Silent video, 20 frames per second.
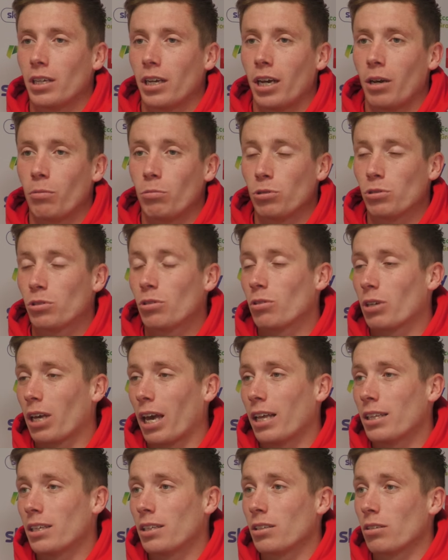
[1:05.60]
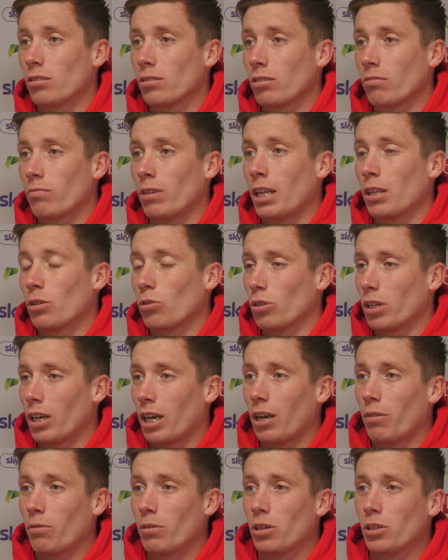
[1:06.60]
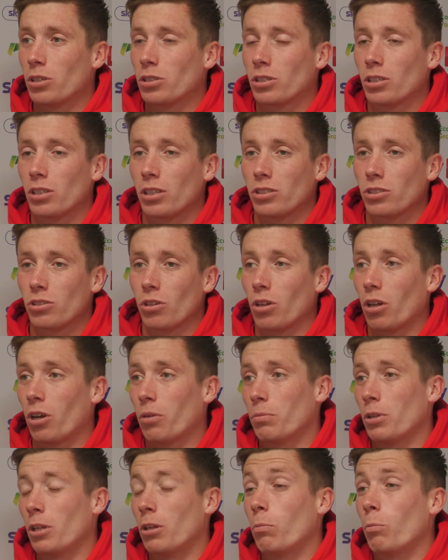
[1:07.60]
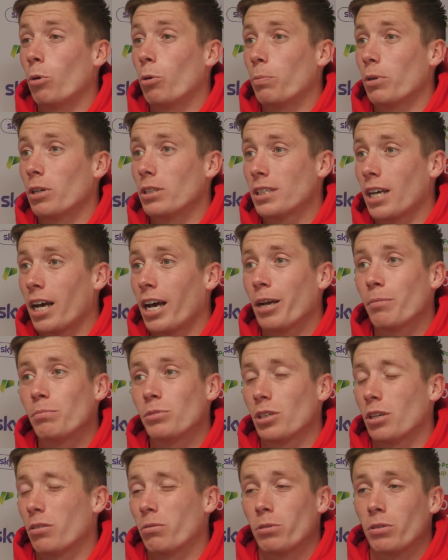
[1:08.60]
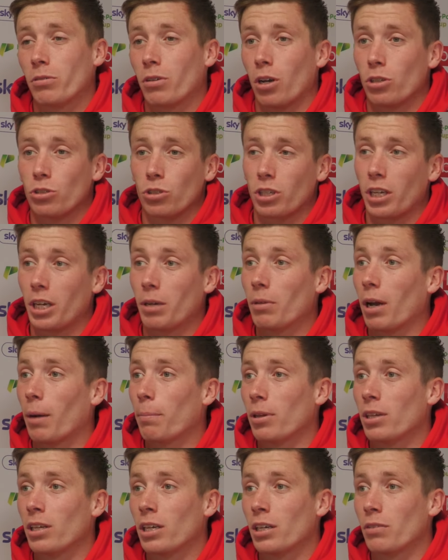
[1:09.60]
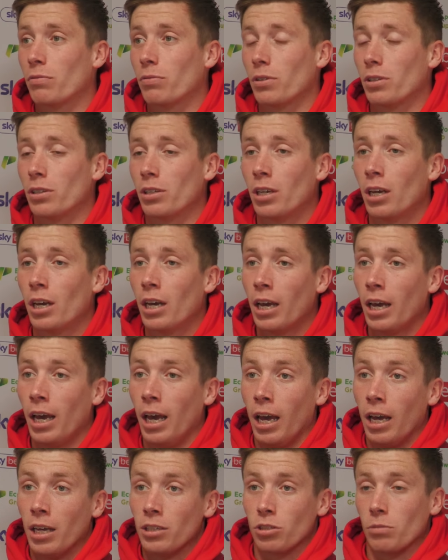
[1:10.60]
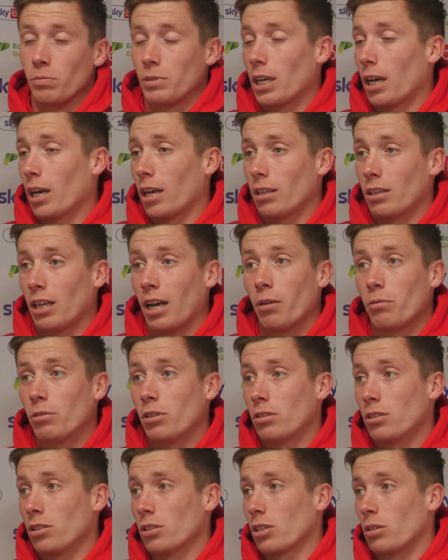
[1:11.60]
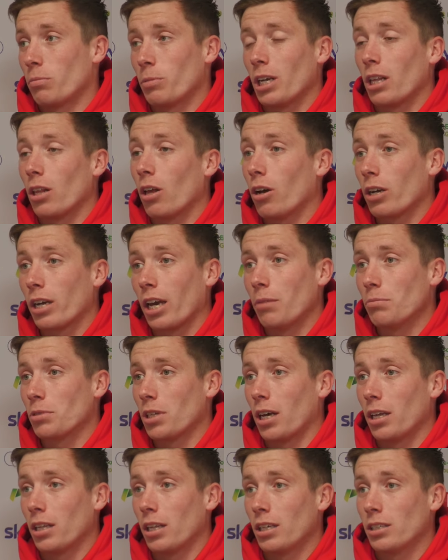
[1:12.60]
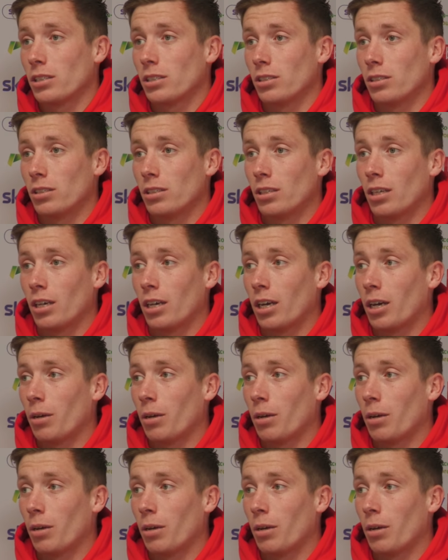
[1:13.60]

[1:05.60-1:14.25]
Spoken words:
we're still getting in really good areas, still opening them up at times. So you've got to just keep that belief. And sometimes, like, there's going to be a lot of games like this, and